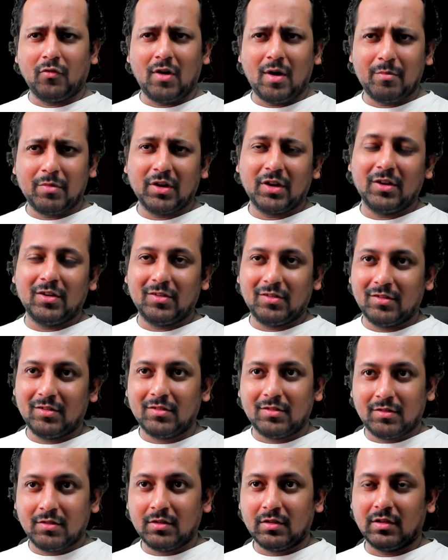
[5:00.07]

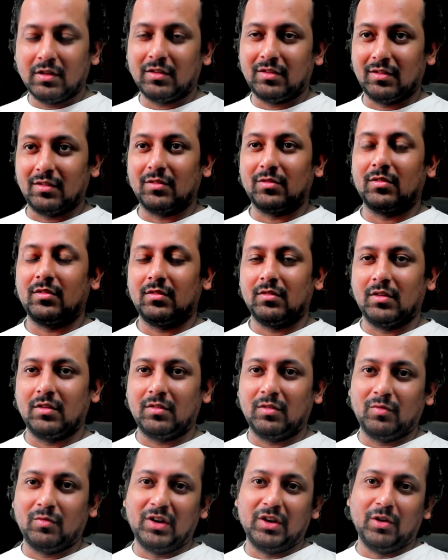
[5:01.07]
applications, this
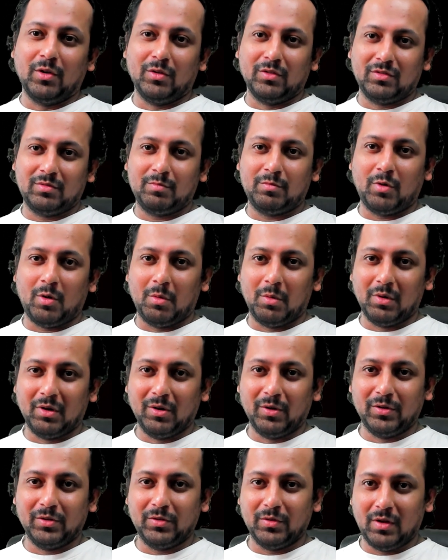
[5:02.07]
video is probably
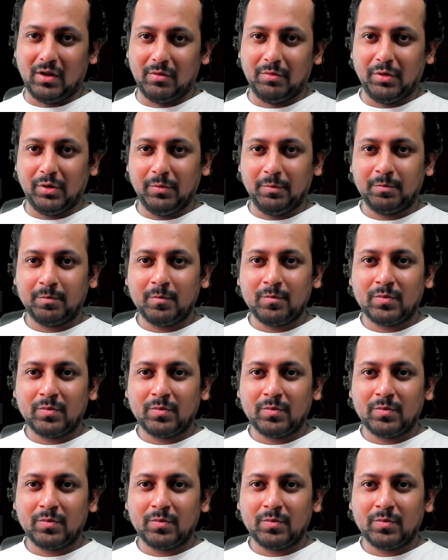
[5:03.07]
going to help you.